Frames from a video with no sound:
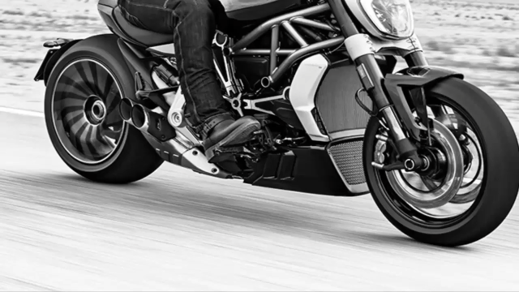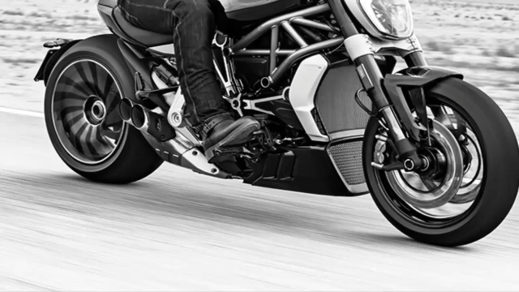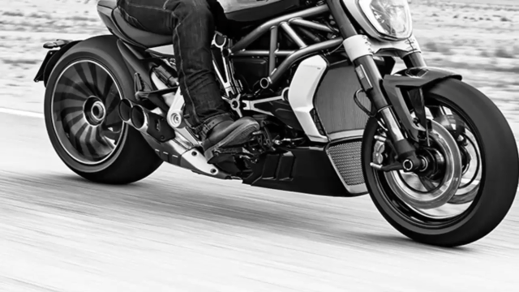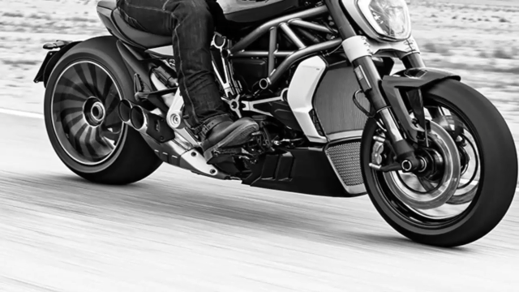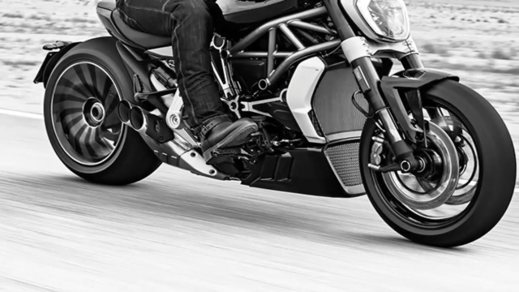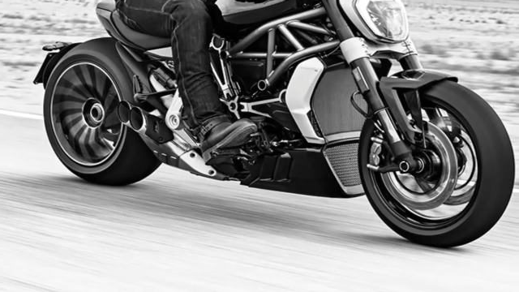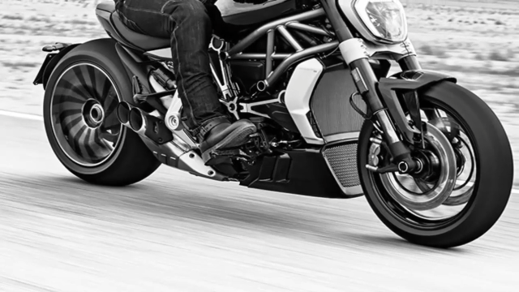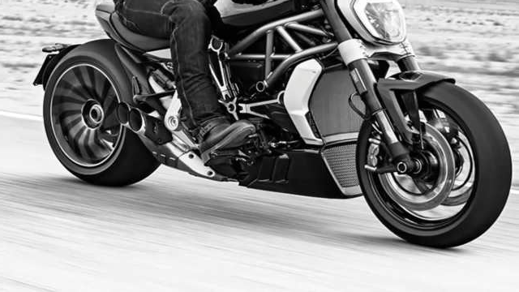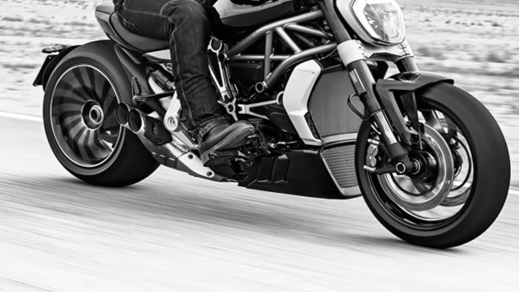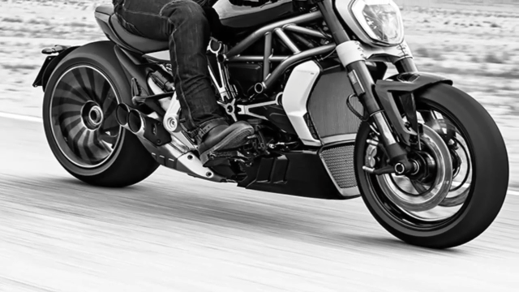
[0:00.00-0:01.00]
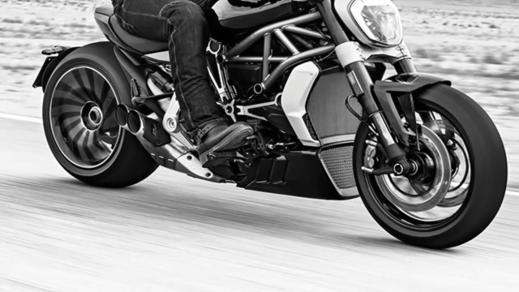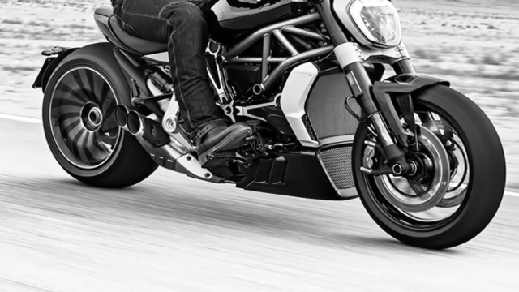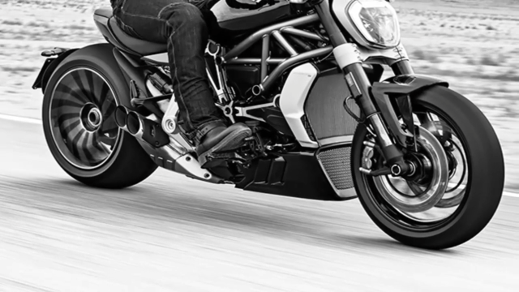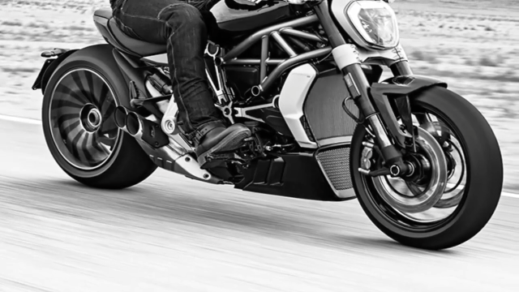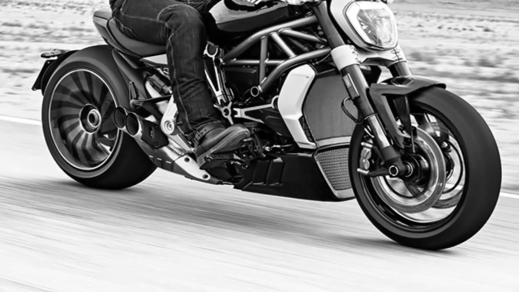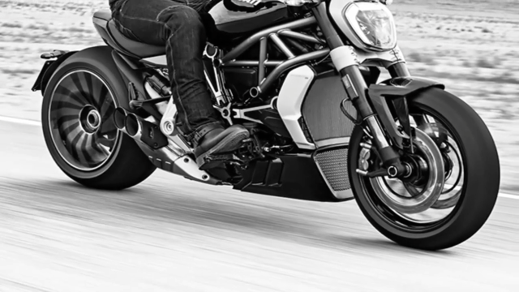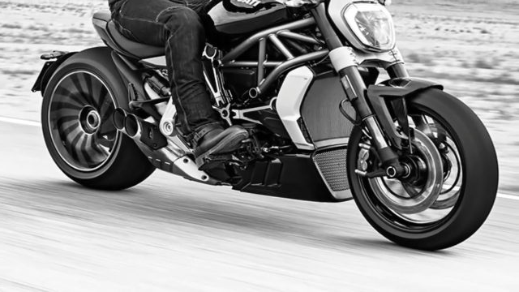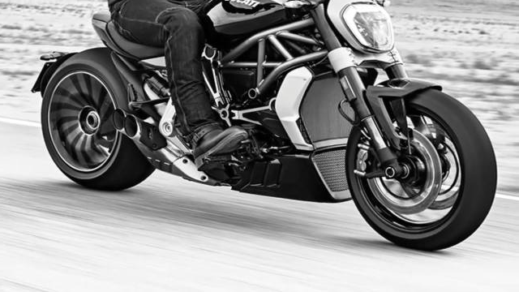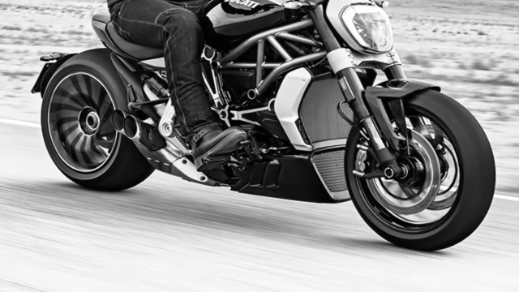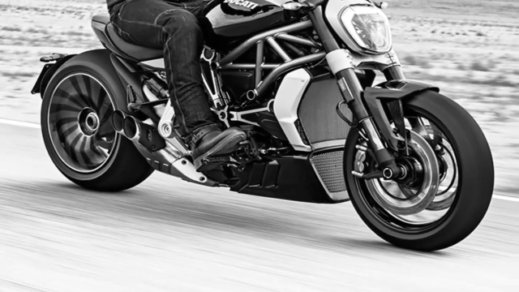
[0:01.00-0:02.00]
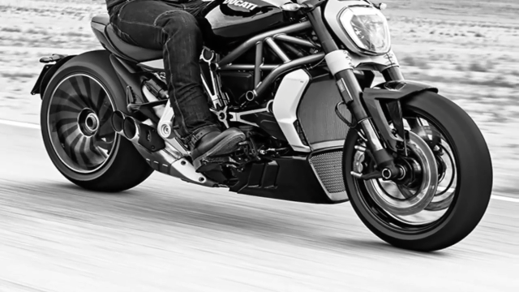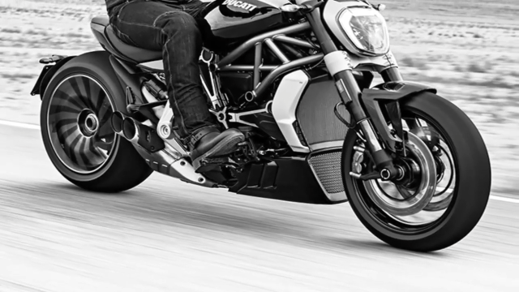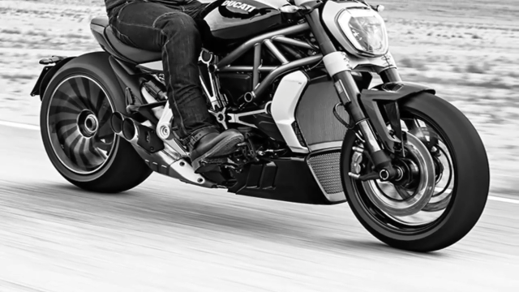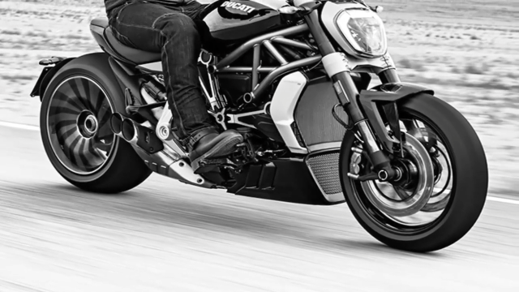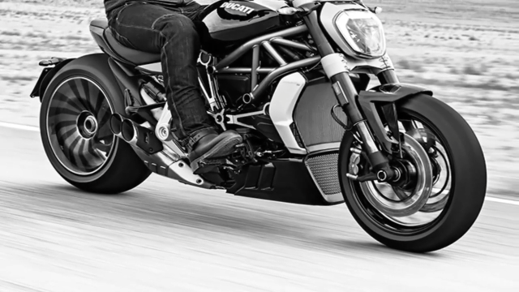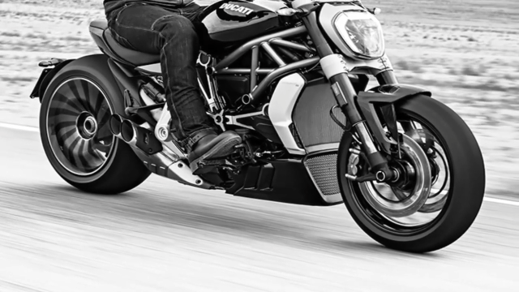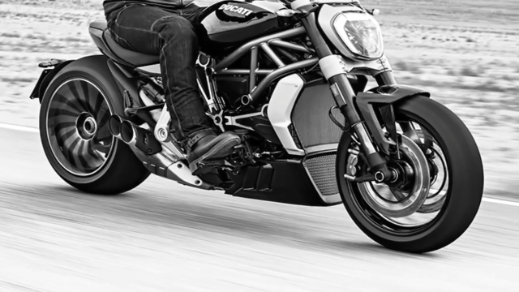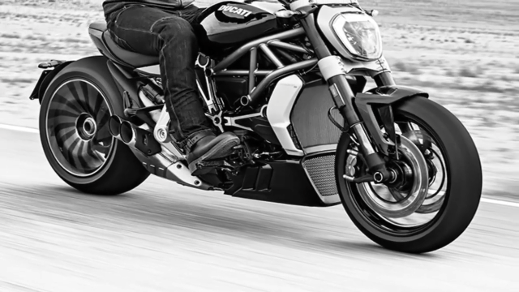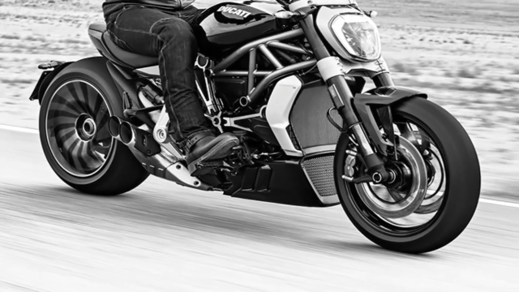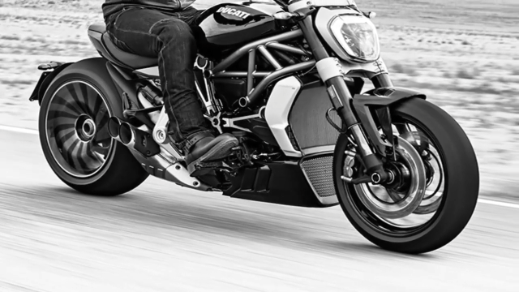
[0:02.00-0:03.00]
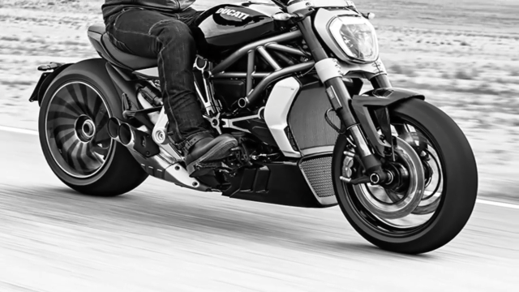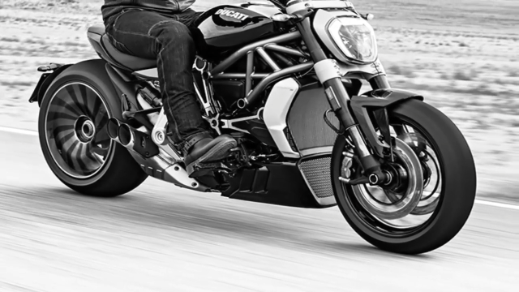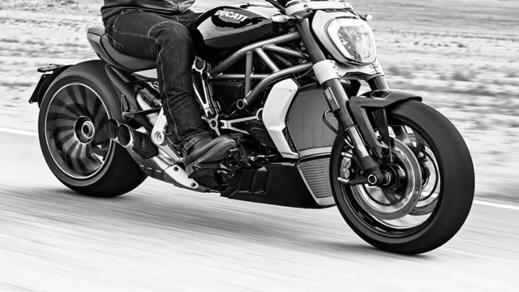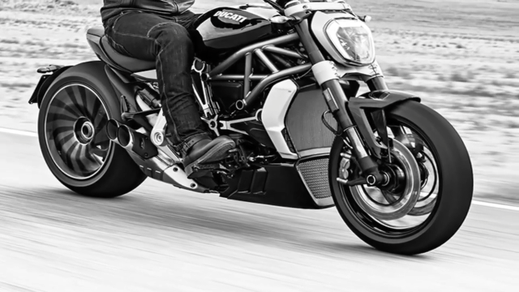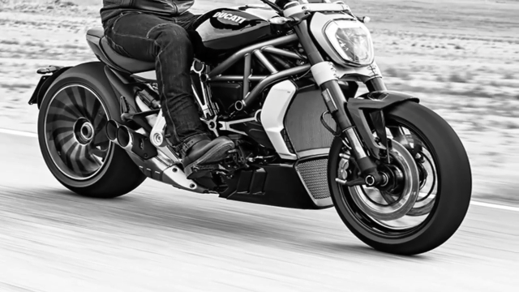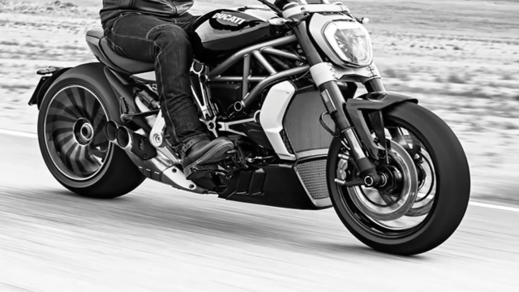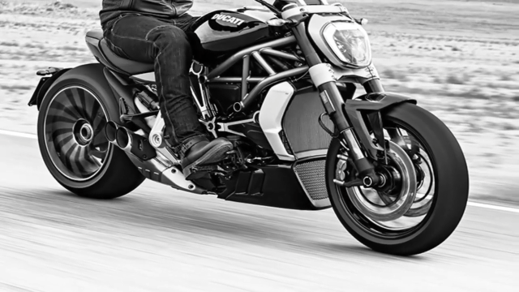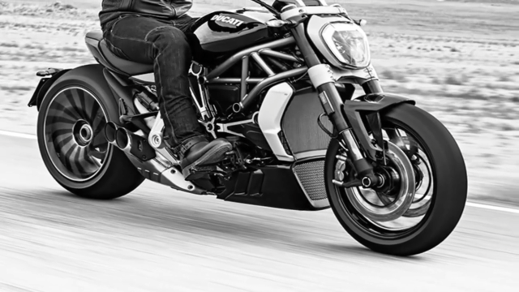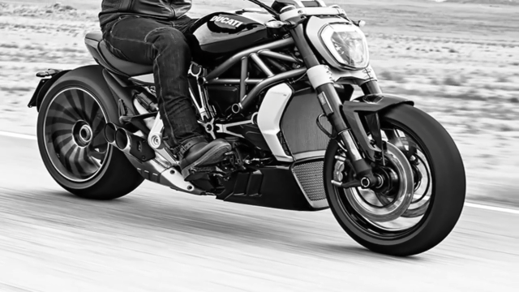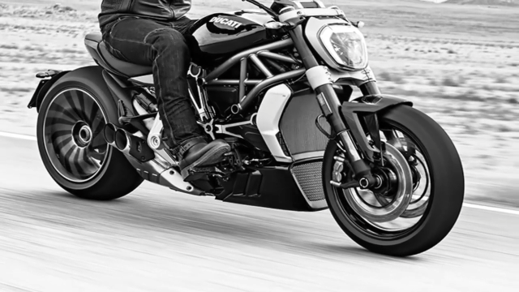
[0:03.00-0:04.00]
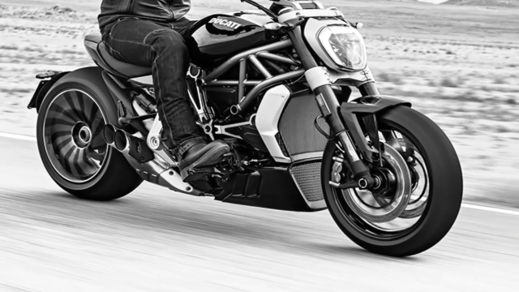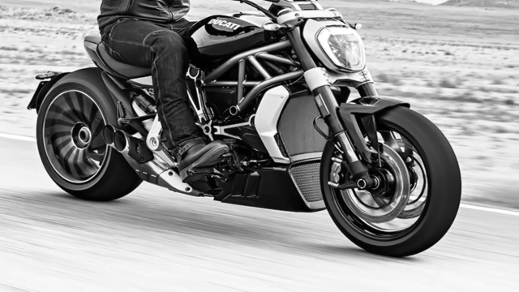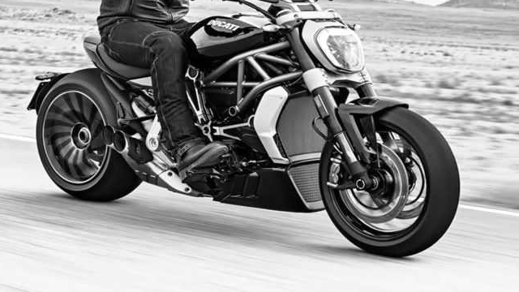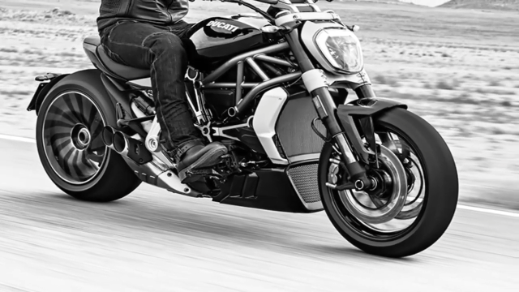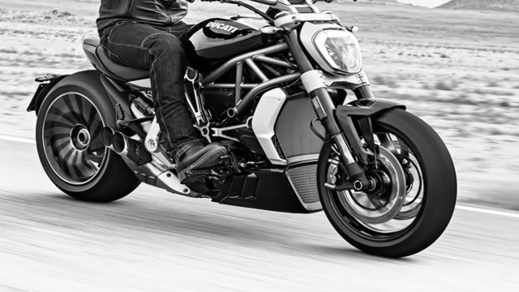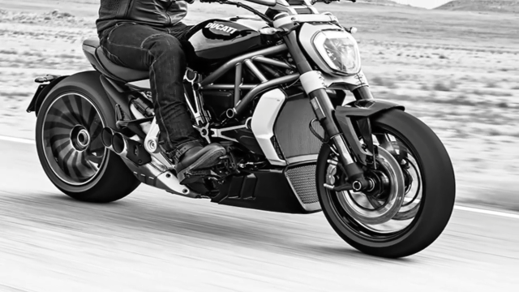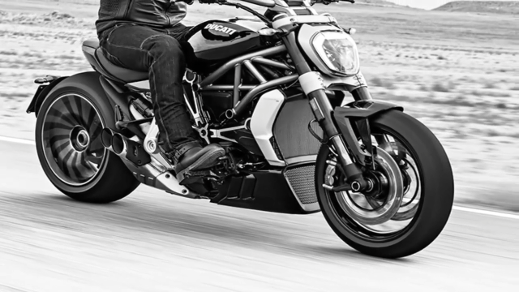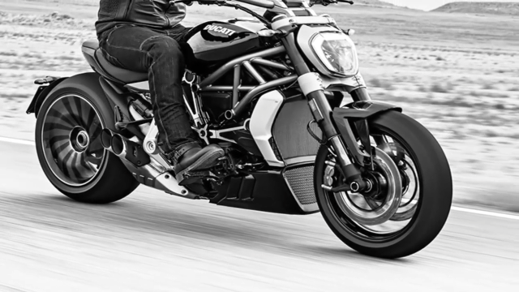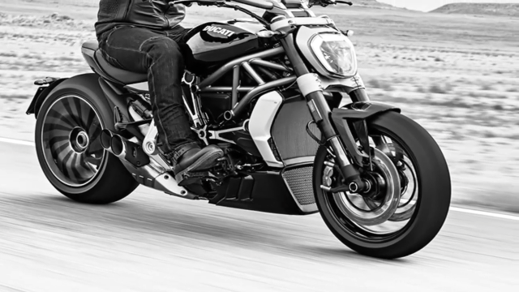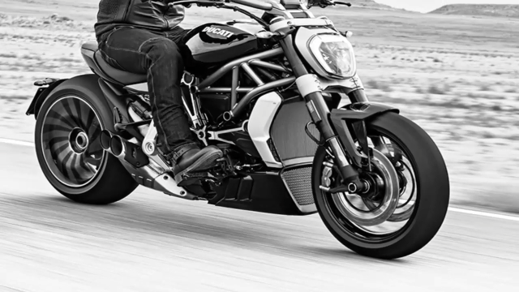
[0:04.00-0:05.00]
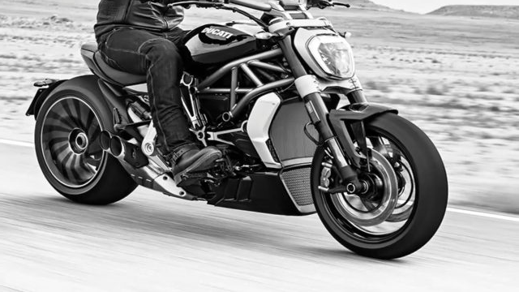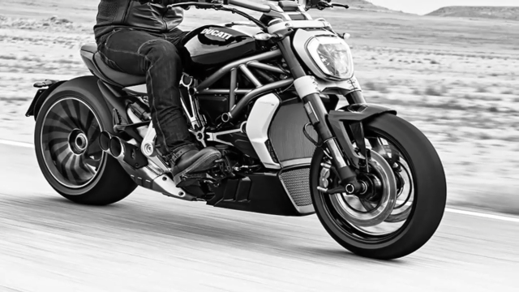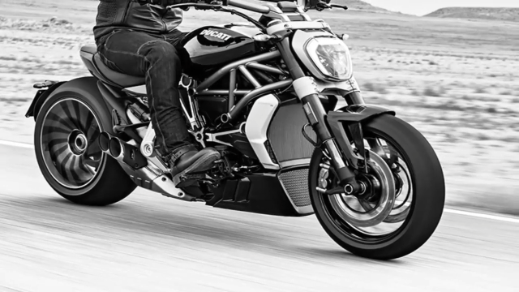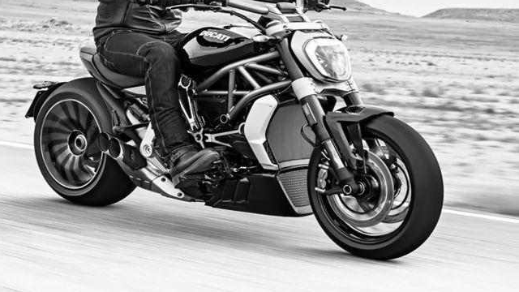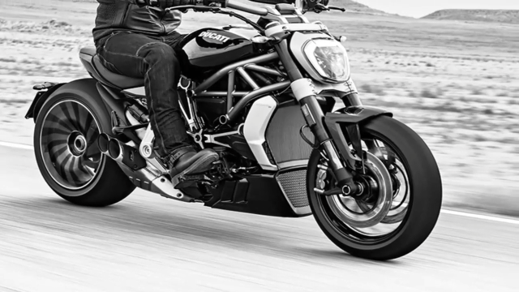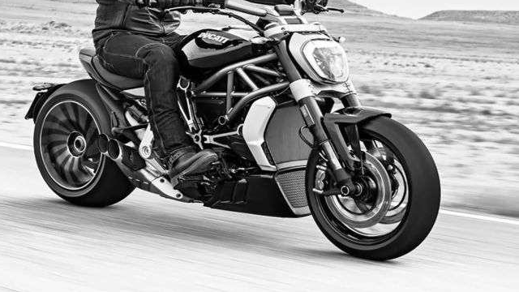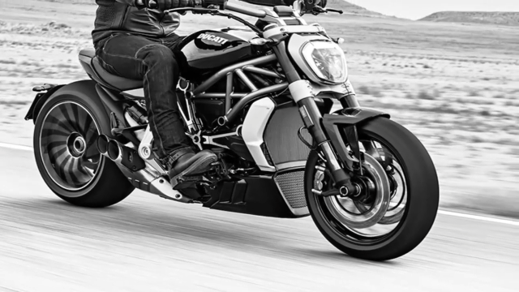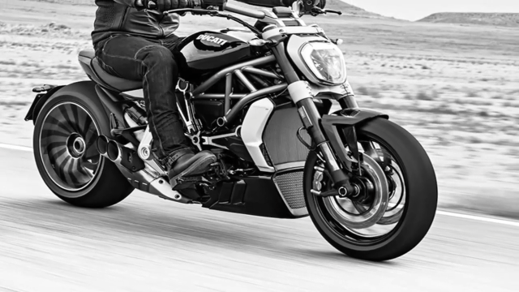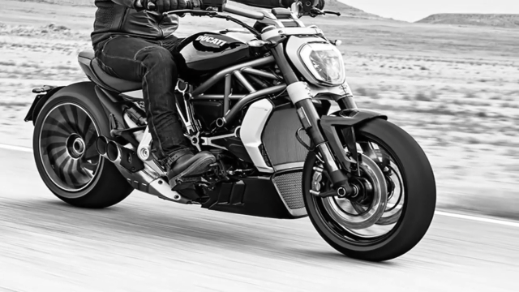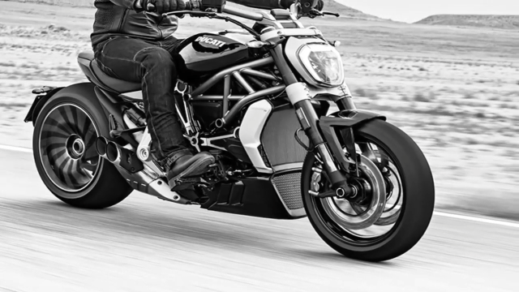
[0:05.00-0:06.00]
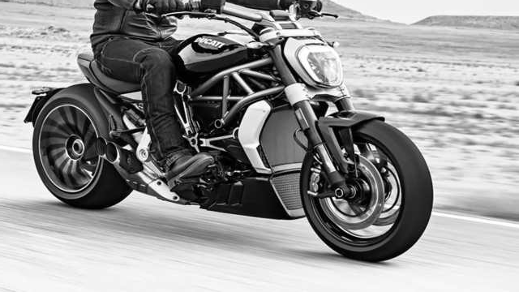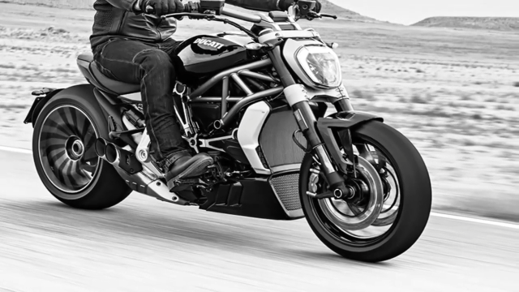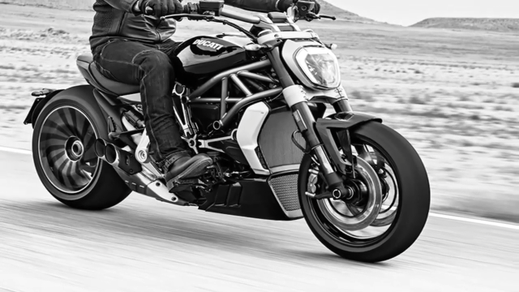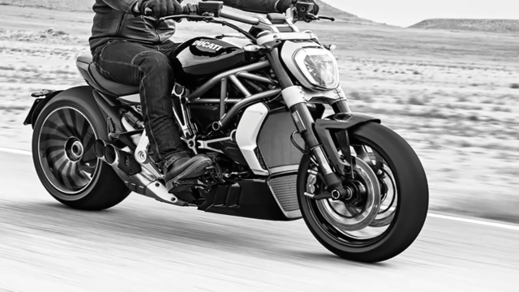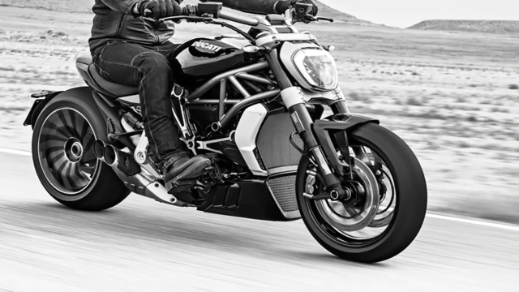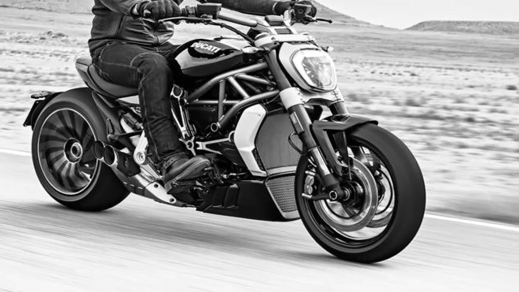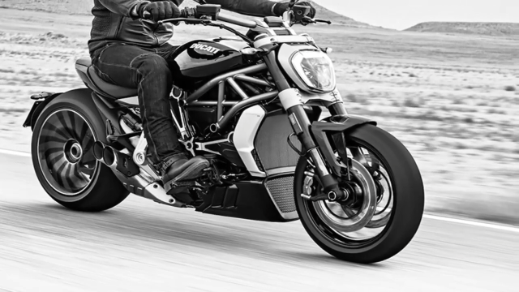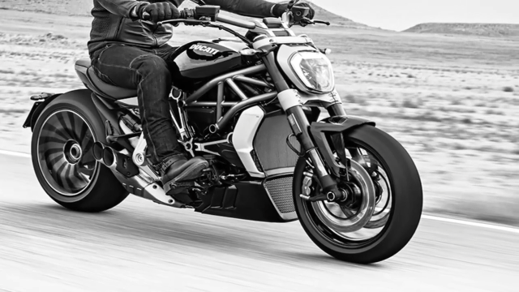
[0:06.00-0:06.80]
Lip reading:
[unreadable: no face in view]